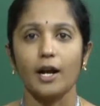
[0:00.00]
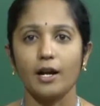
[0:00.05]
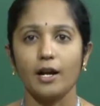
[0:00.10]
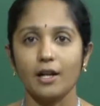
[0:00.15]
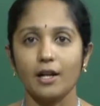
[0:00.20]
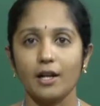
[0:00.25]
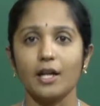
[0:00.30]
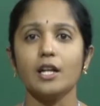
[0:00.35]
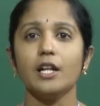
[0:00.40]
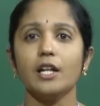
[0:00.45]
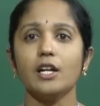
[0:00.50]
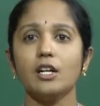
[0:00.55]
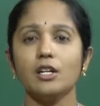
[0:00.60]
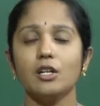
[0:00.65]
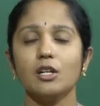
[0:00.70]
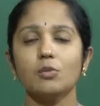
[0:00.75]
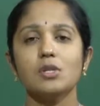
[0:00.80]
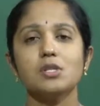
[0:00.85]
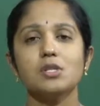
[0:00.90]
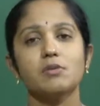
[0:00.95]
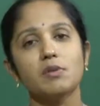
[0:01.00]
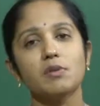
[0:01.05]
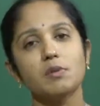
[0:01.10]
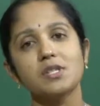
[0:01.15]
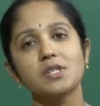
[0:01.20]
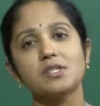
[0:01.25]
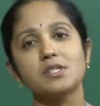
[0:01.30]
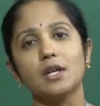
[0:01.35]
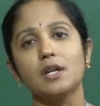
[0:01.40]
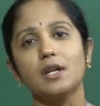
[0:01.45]
at regular intervals it
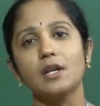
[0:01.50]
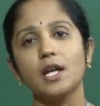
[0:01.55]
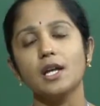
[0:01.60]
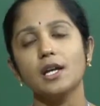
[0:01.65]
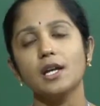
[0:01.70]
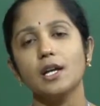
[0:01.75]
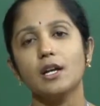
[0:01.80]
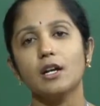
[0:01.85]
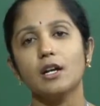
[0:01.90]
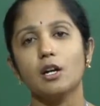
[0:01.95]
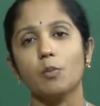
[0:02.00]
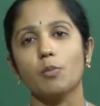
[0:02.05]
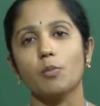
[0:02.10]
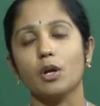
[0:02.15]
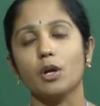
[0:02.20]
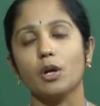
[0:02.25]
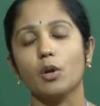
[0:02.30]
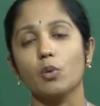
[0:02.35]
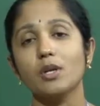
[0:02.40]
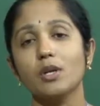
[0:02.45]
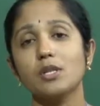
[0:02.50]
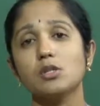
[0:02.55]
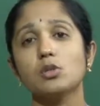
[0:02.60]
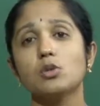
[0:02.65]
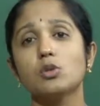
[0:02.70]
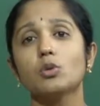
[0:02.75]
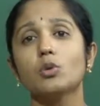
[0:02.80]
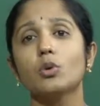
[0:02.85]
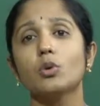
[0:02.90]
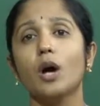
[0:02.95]
will be sending interrupt request
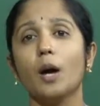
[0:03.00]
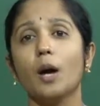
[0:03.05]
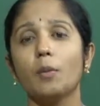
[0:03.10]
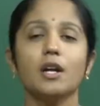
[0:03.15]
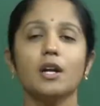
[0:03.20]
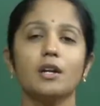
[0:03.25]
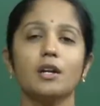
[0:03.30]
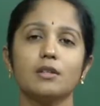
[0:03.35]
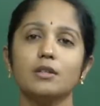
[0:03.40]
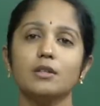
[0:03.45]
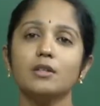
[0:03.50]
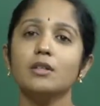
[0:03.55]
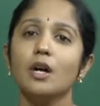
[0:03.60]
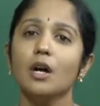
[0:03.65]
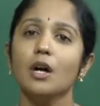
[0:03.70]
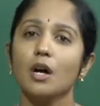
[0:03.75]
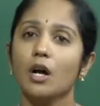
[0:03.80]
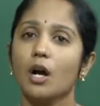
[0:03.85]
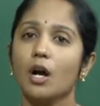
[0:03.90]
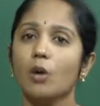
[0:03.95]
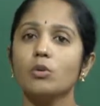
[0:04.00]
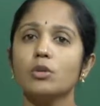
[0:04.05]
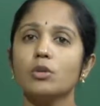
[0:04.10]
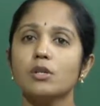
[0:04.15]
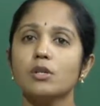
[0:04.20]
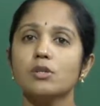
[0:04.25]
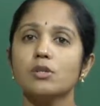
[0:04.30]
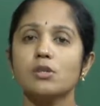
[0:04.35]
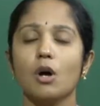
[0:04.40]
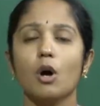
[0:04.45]
to update the
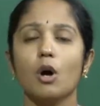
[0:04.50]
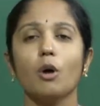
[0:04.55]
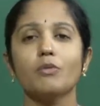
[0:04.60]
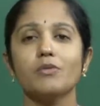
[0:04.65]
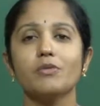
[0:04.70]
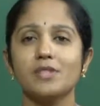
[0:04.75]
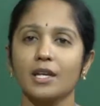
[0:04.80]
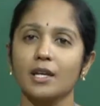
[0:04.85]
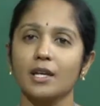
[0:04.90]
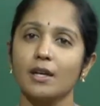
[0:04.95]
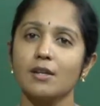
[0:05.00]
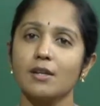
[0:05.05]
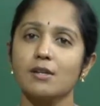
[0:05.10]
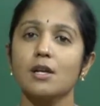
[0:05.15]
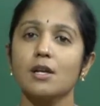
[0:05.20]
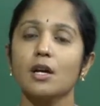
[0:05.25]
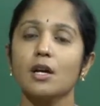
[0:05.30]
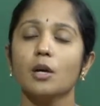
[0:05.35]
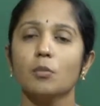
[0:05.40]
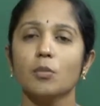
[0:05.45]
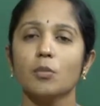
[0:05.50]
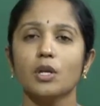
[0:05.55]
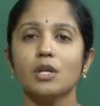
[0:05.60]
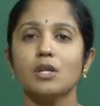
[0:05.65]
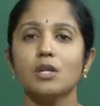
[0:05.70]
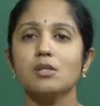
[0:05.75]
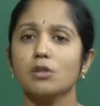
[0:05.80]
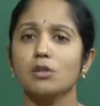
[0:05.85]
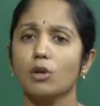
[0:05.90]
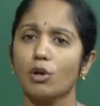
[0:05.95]
counters of seconds,
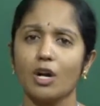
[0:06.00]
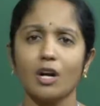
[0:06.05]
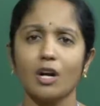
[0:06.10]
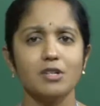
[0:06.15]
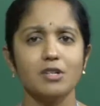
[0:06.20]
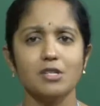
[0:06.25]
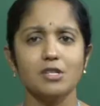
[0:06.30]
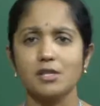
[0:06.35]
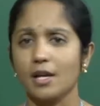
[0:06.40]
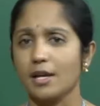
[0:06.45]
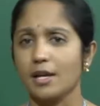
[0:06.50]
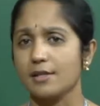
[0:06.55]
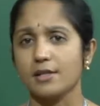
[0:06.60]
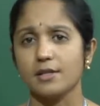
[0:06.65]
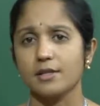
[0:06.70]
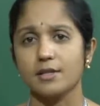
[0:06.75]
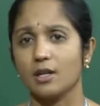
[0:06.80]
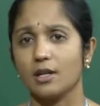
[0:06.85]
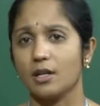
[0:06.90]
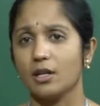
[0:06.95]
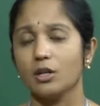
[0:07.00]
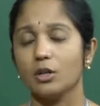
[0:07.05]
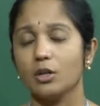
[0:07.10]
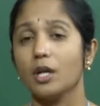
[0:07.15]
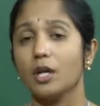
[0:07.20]
minutes or hours, etc.